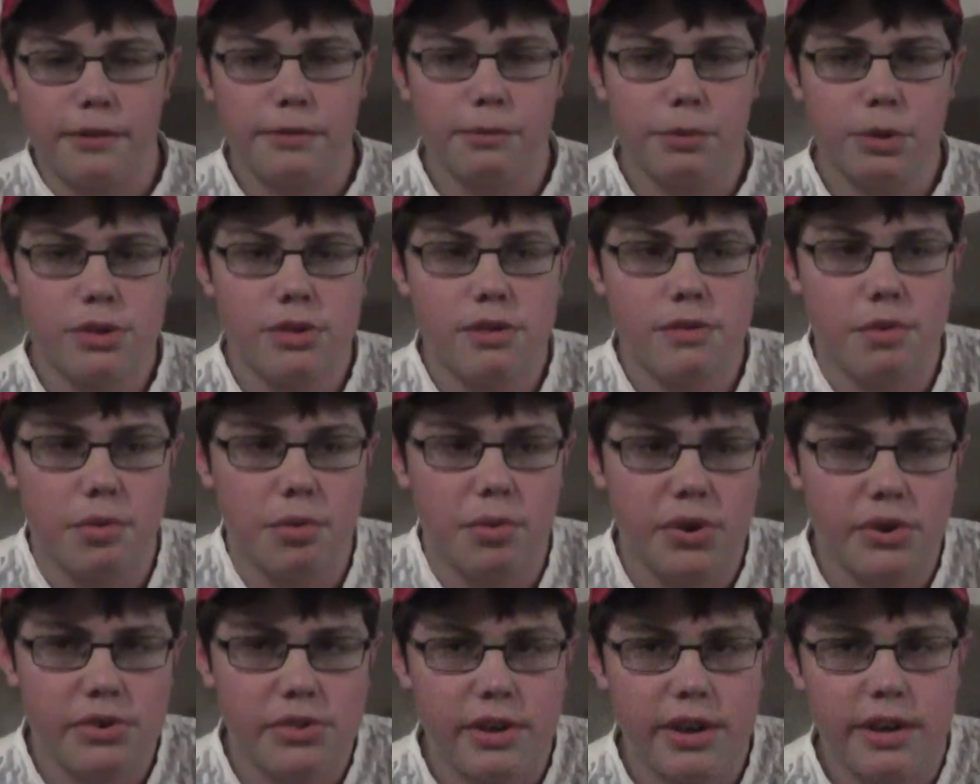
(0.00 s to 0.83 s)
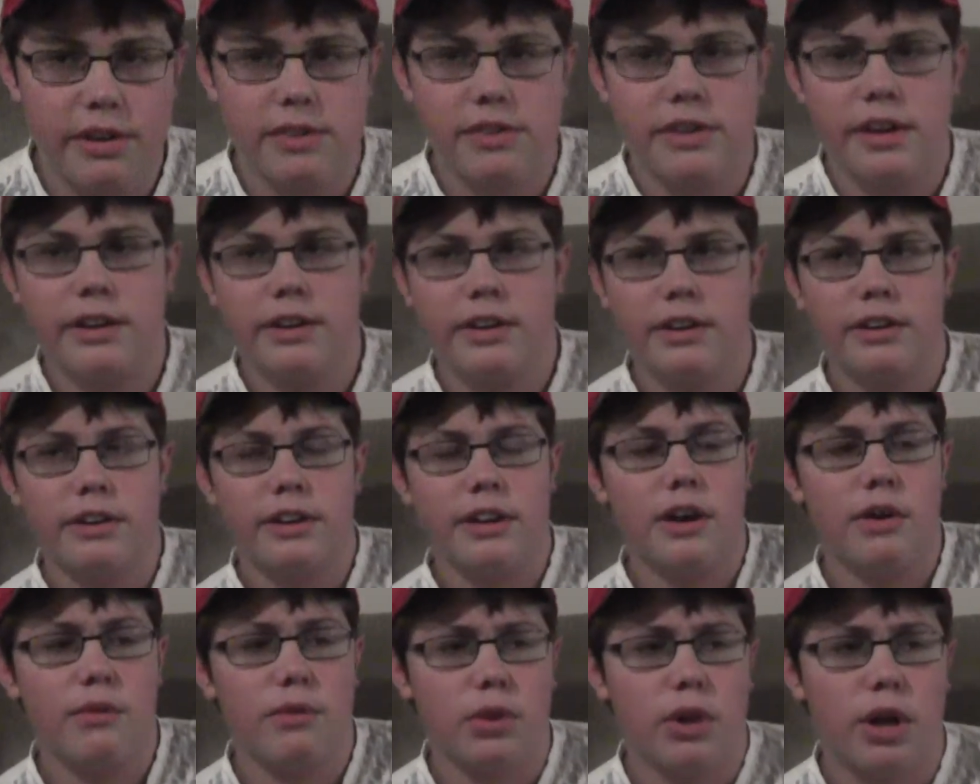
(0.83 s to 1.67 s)
And what's even worse is I
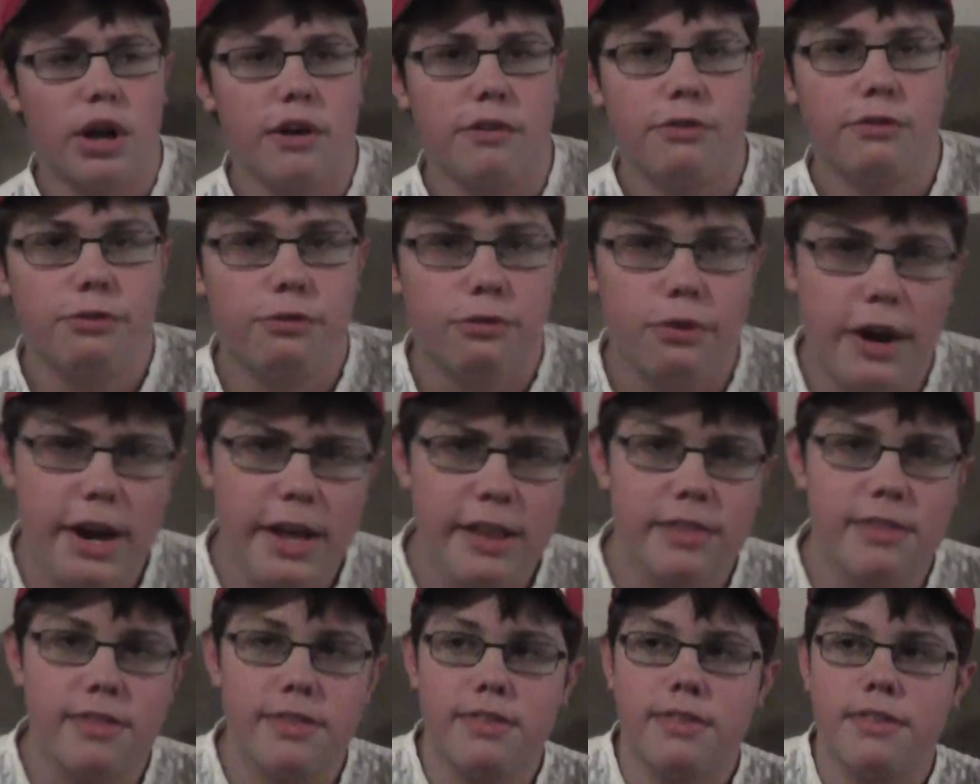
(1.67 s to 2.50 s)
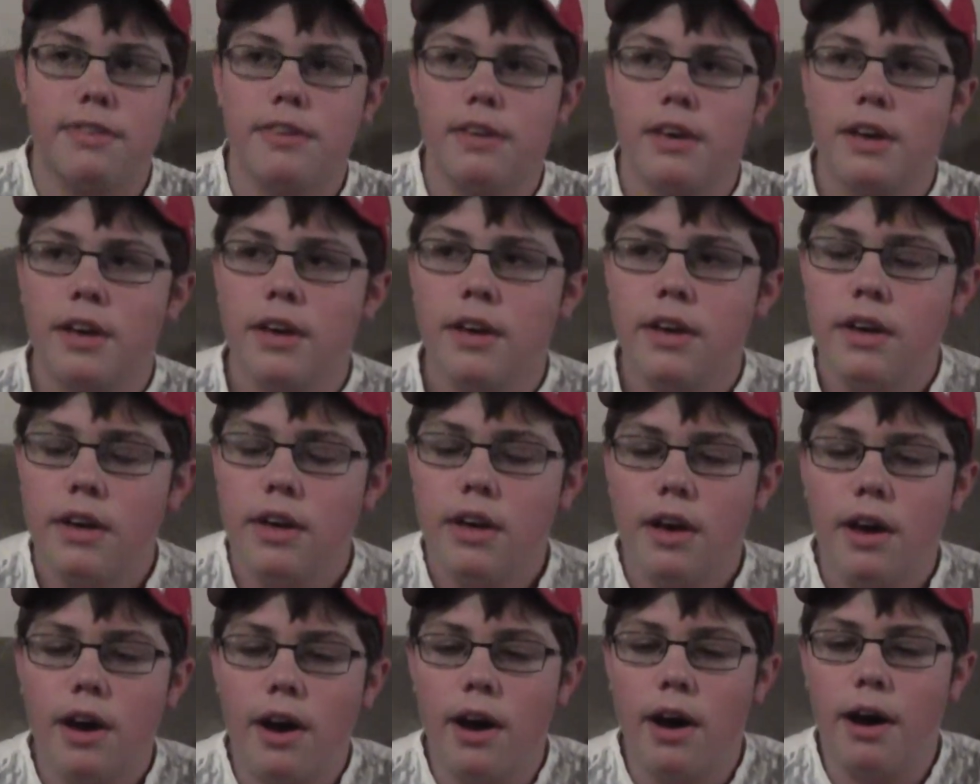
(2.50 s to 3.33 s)
didn't have a lot of friends
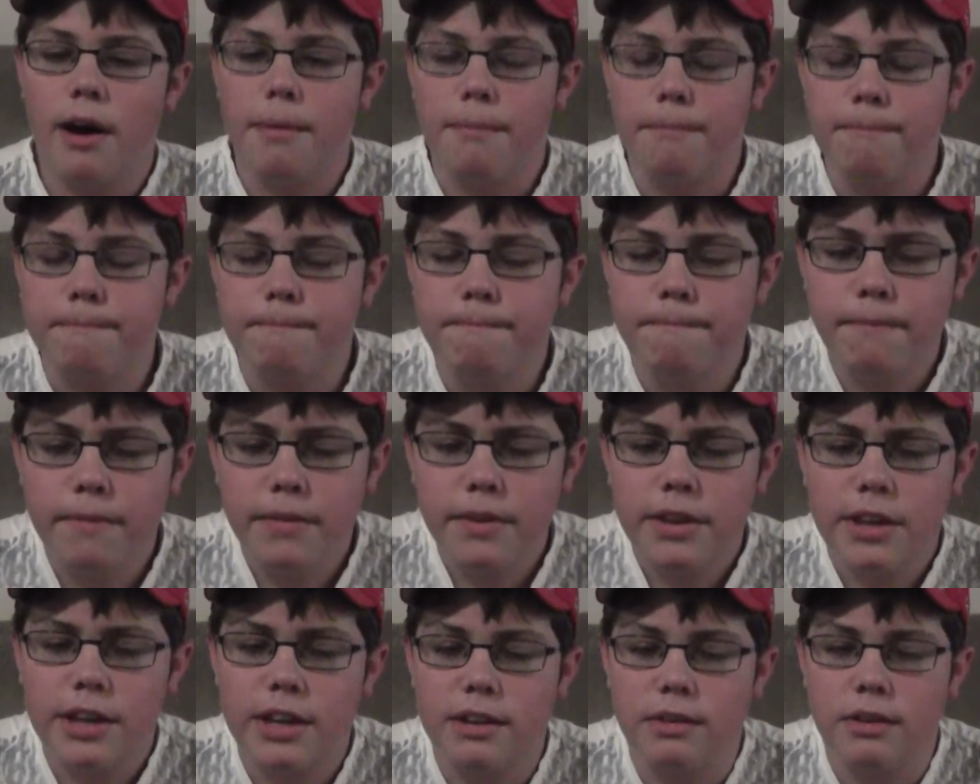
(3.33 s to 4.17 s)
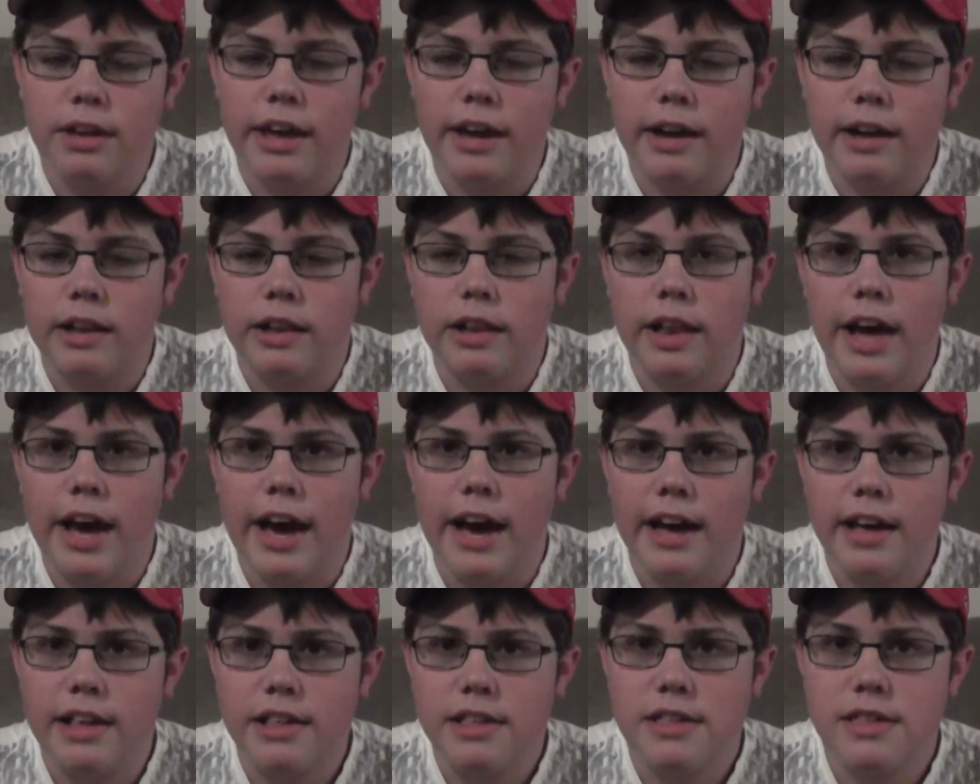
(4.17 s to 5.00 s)
in that
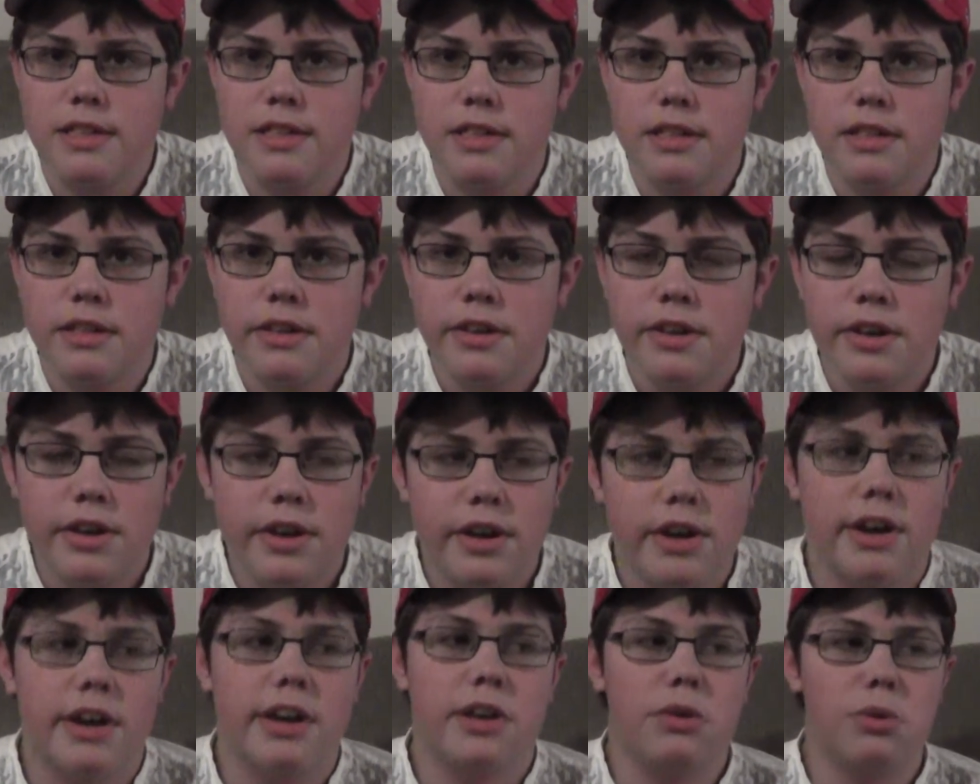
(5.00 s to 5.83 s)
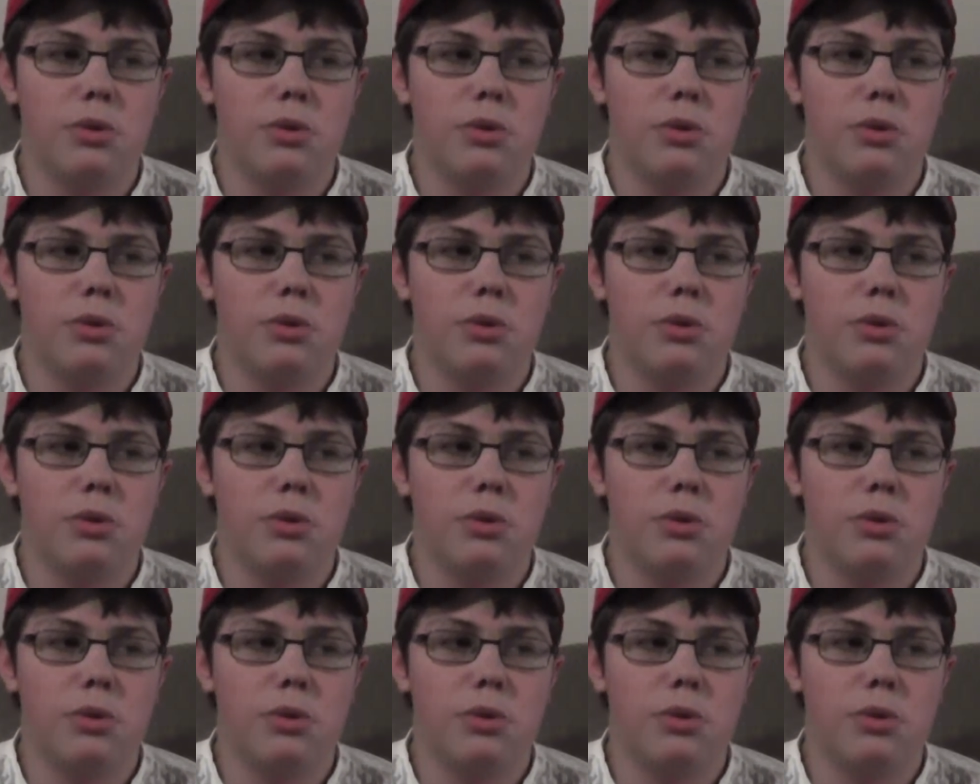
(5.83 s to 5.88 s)
class. I